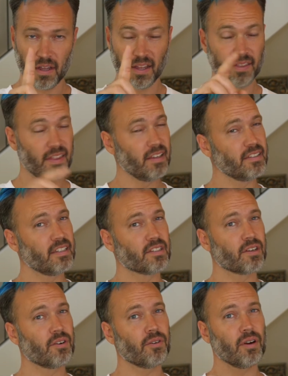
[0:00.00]
And this is
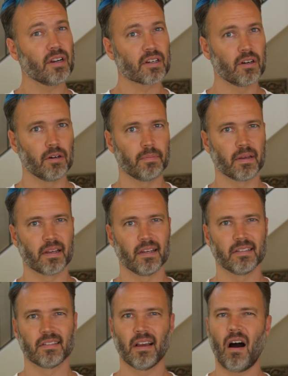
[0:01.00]
critical
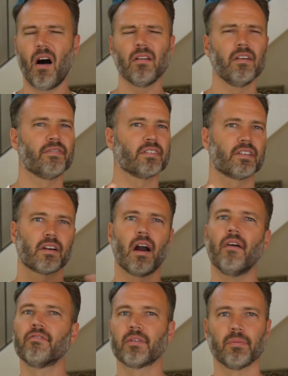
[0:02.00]
because all of us are
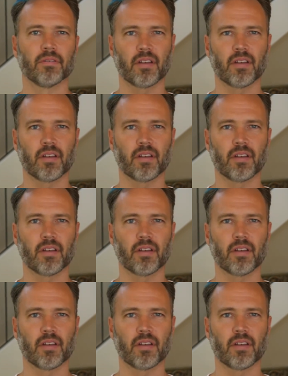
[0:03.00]
comfortable